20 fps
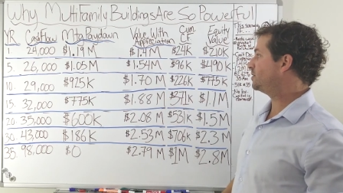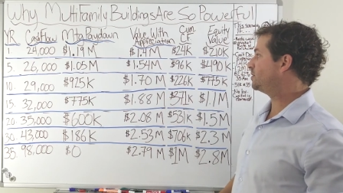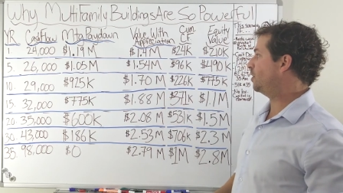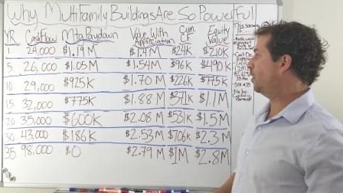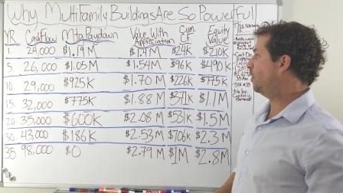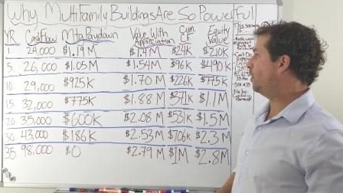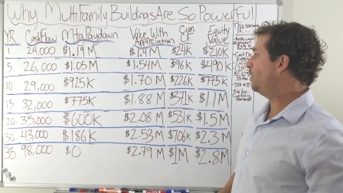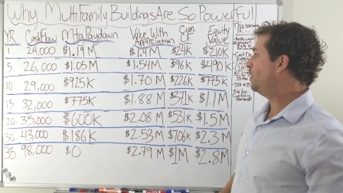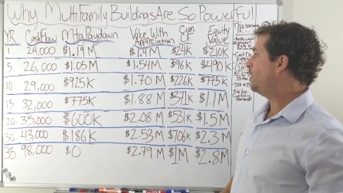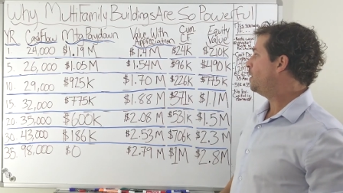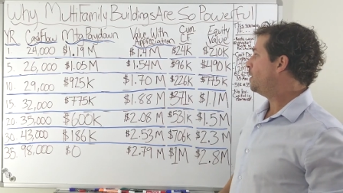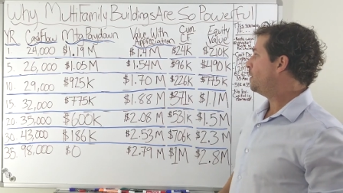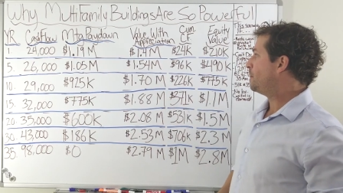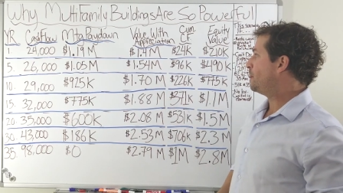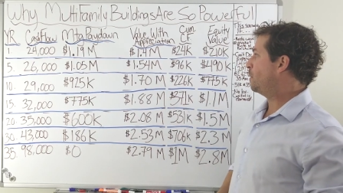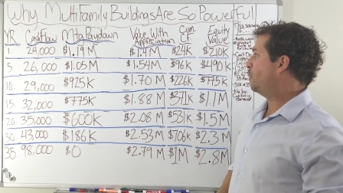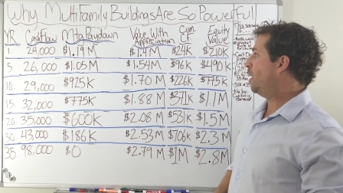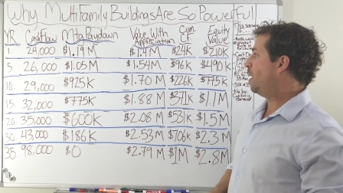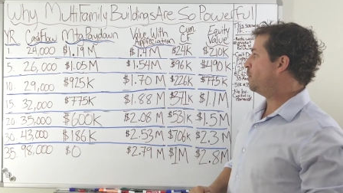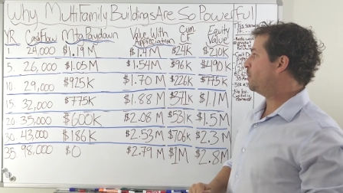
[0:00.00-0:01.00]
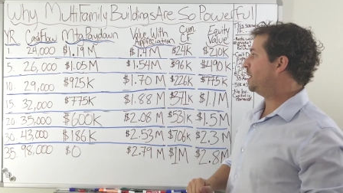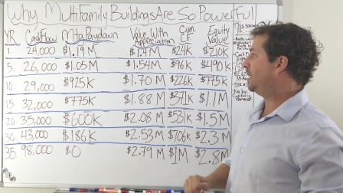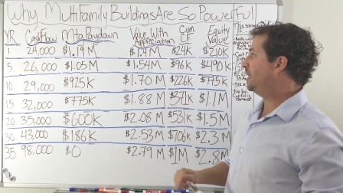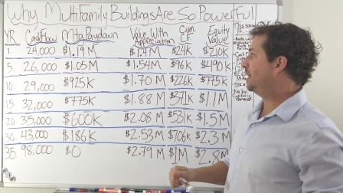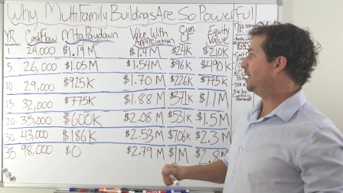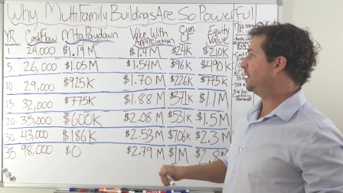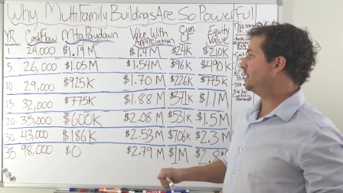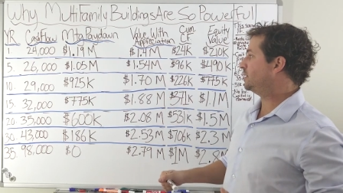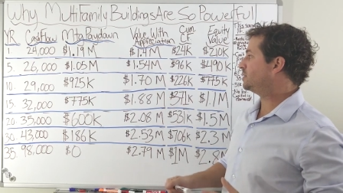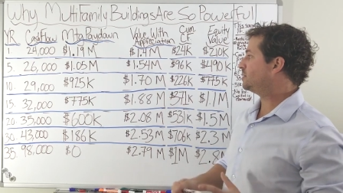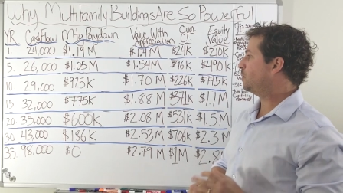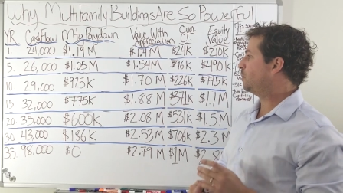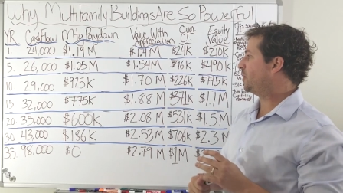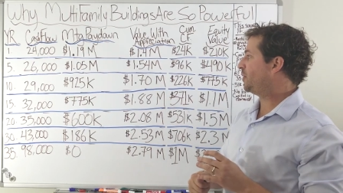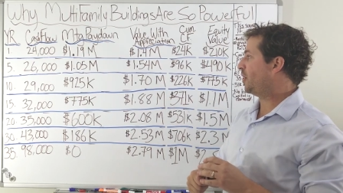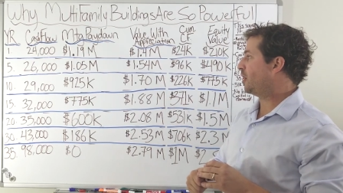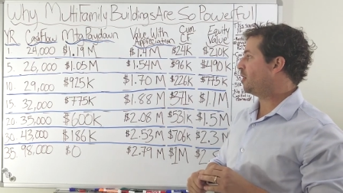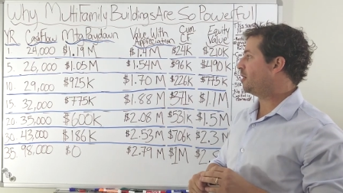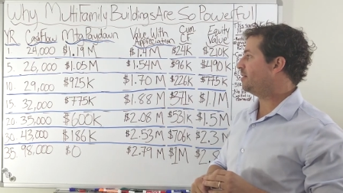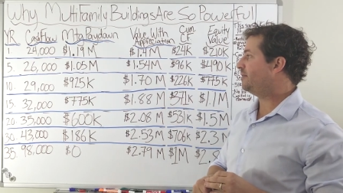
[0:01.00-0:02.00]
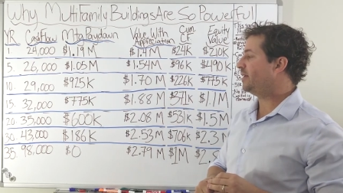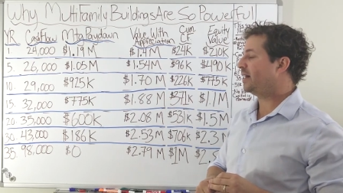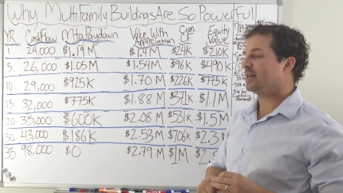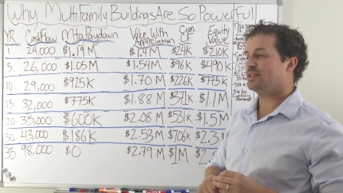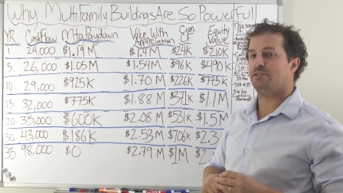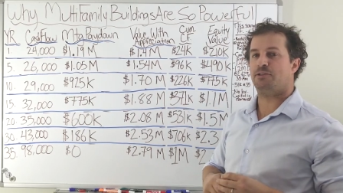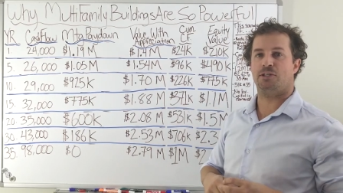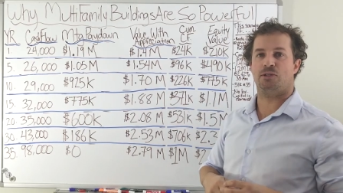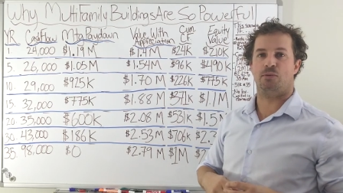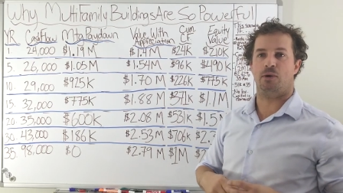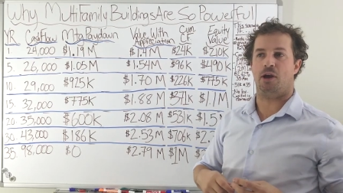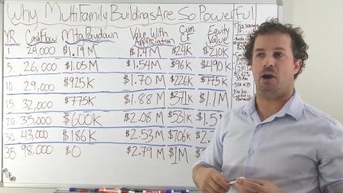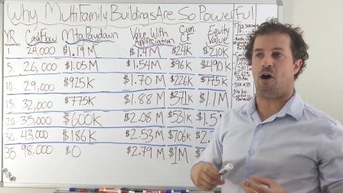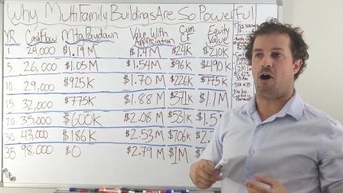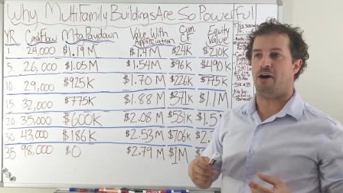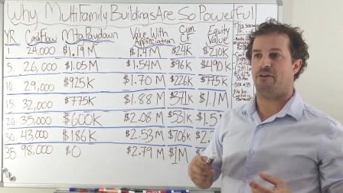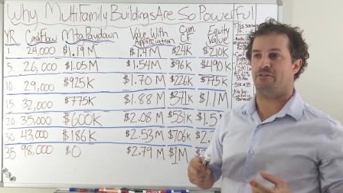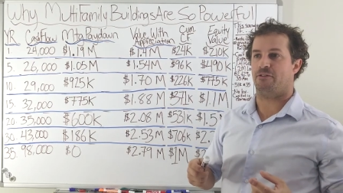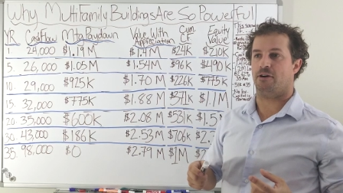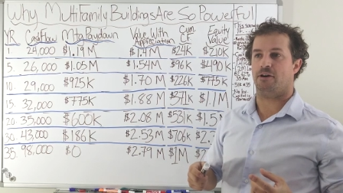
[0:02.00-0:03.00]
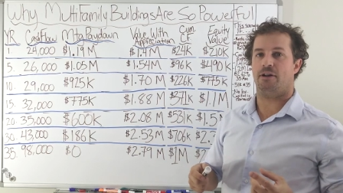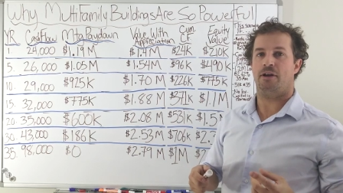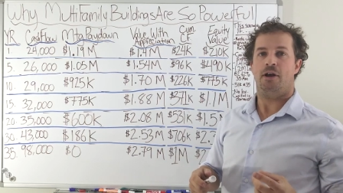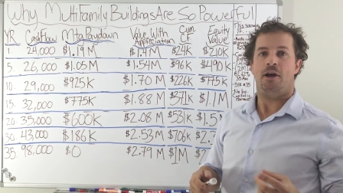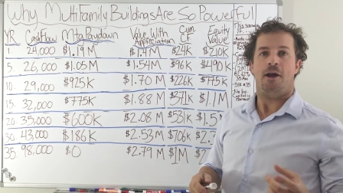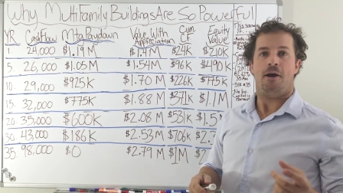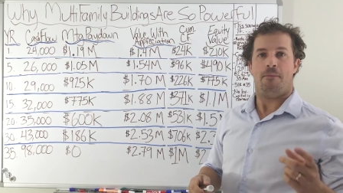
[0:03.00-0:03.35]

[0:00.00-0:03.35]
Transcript: So what we did is, with our investors, we offered